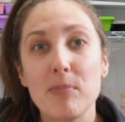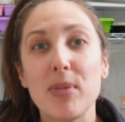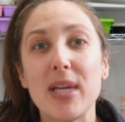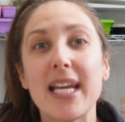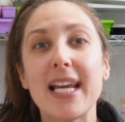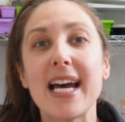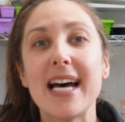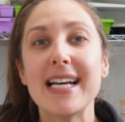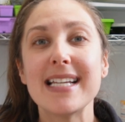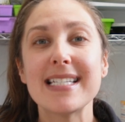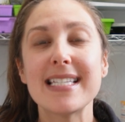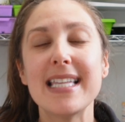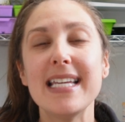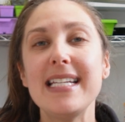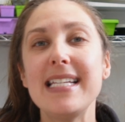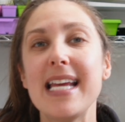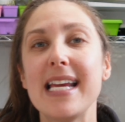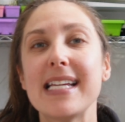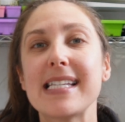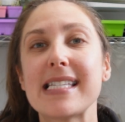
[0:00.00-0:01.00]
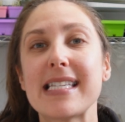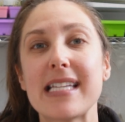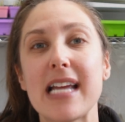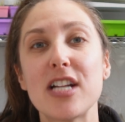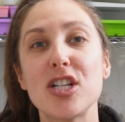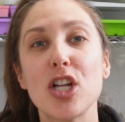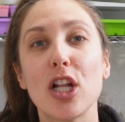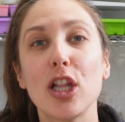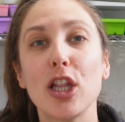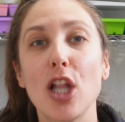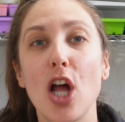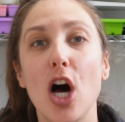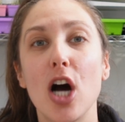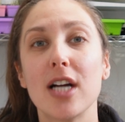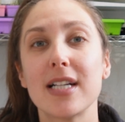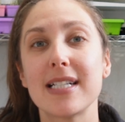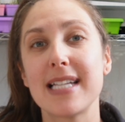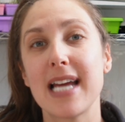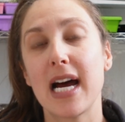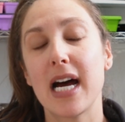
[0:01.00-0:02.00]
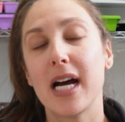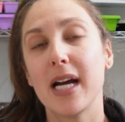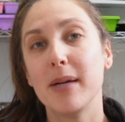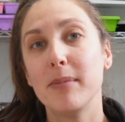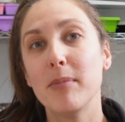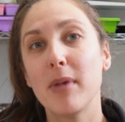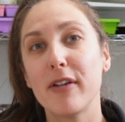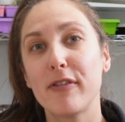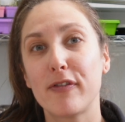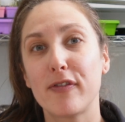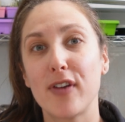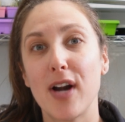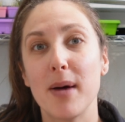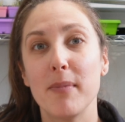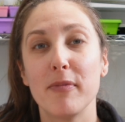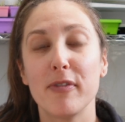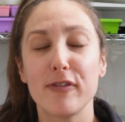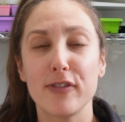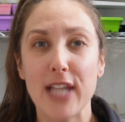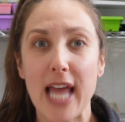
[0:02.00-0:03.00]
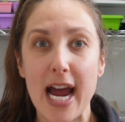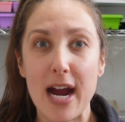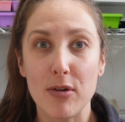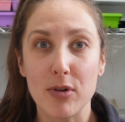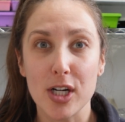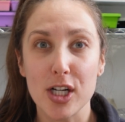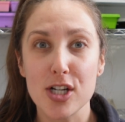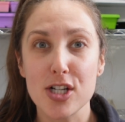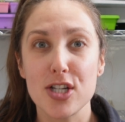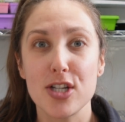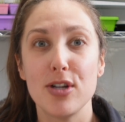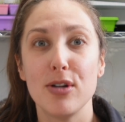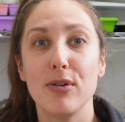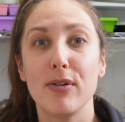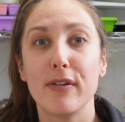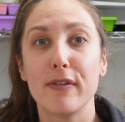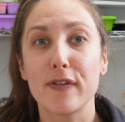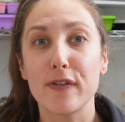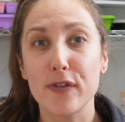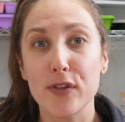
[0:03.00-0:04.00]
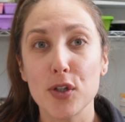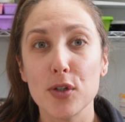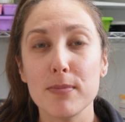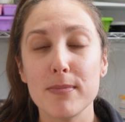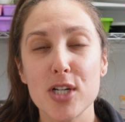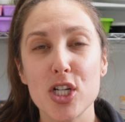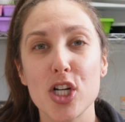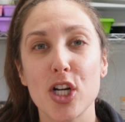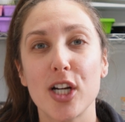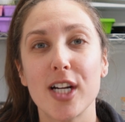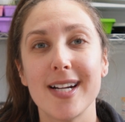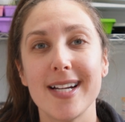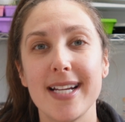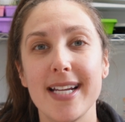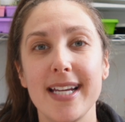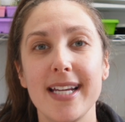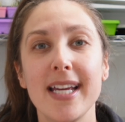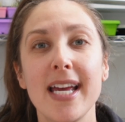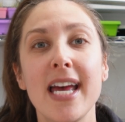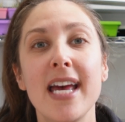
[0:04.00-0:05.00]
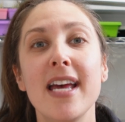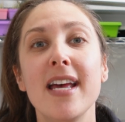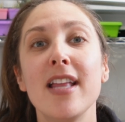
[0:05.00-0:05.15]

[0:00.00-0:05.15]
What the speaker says: Because they take such a long time from flower to fruit maturity,